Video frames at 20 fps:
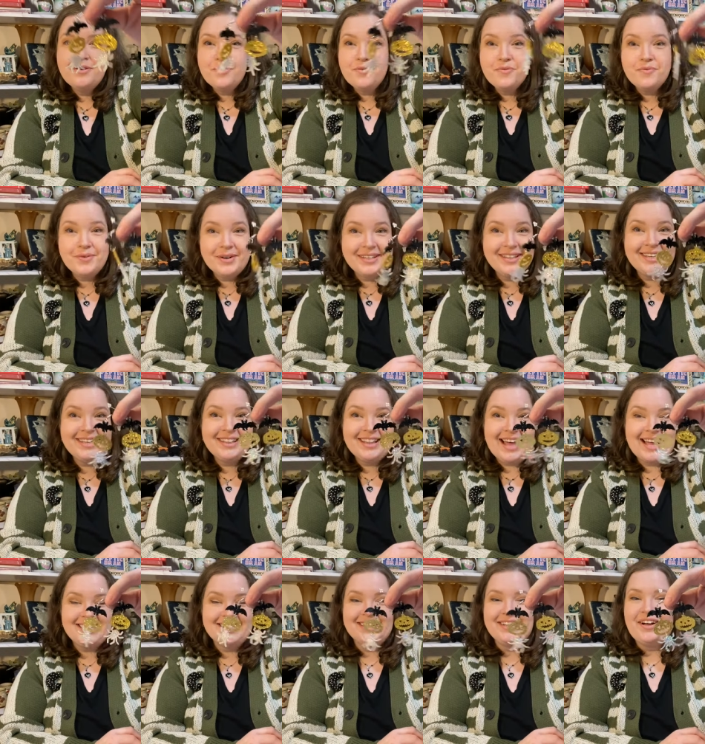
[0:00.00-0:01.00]
Really
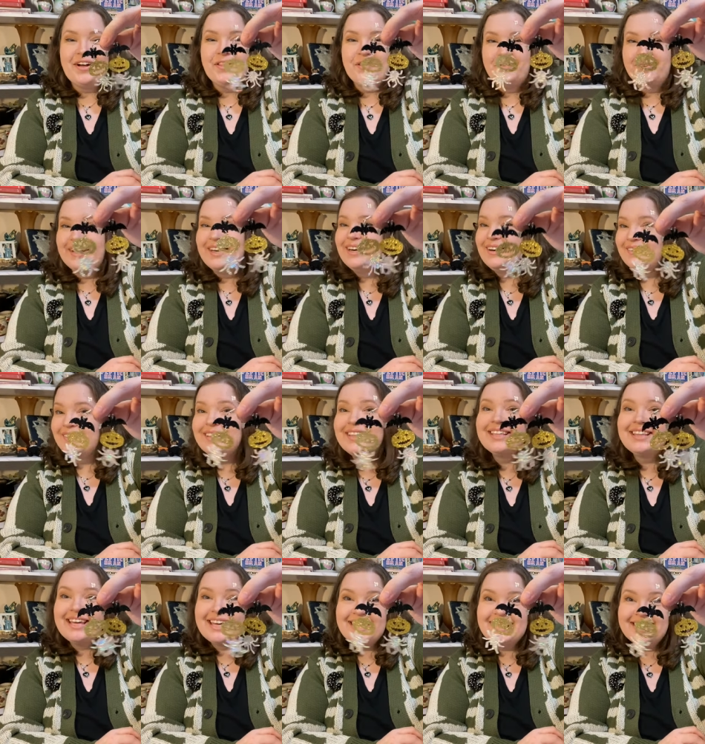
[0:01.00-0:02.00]
classic Halloween. I really
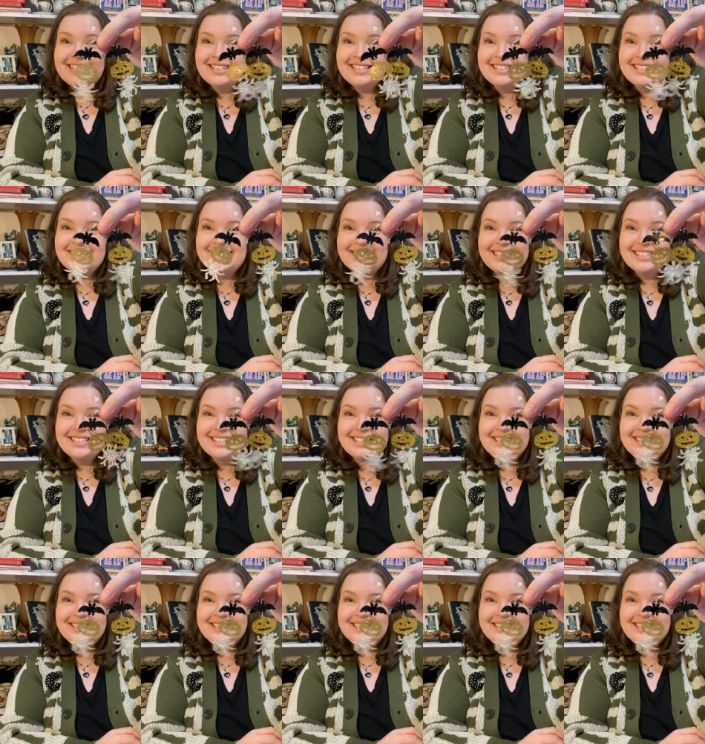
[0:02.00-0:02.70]
like these.